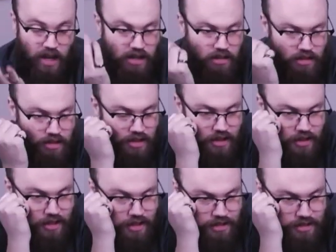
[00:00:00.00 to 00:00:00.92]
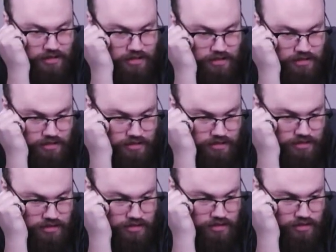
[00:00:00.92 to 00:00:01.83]

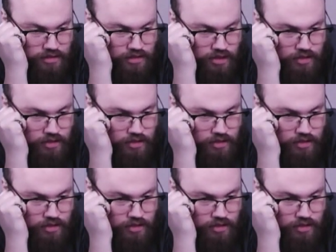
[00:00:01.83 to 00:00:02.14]
(not speaking)